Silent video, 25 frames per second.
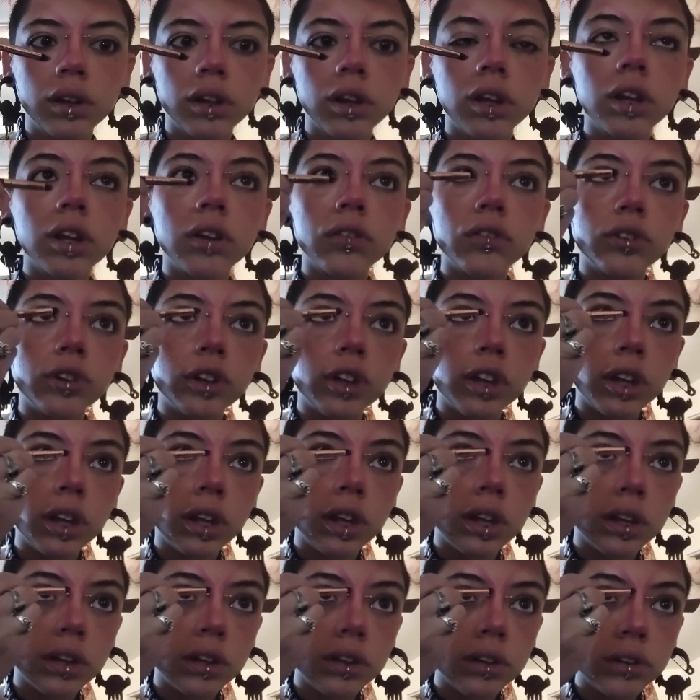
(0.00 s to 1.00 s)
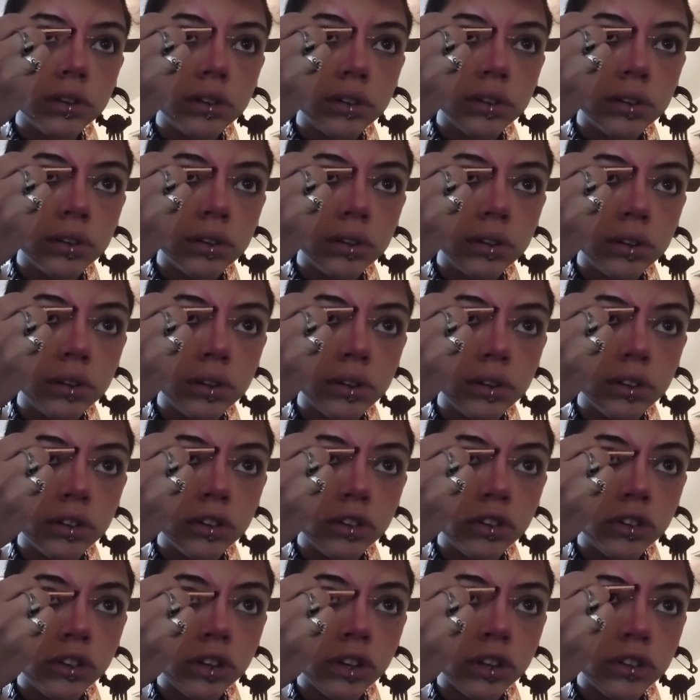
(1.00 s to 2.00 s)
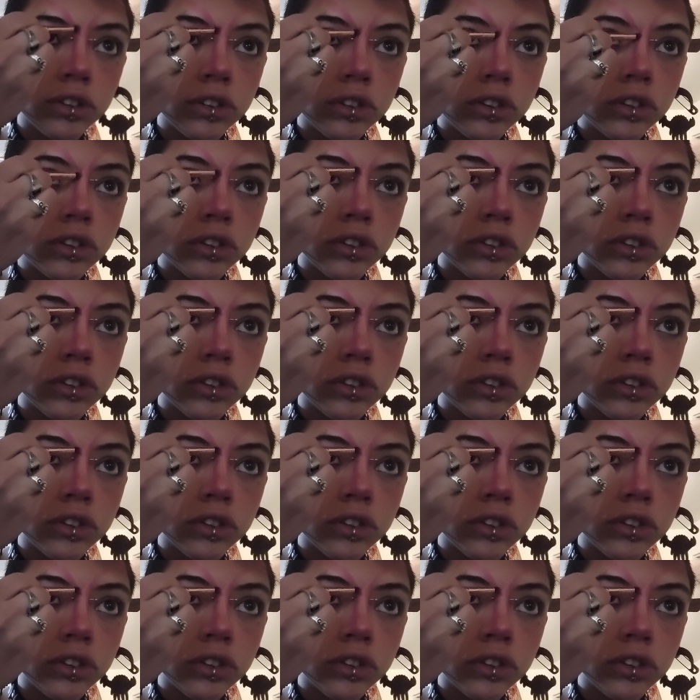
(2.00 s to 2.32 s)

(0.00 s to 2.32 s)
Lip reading: Okay, if you can't change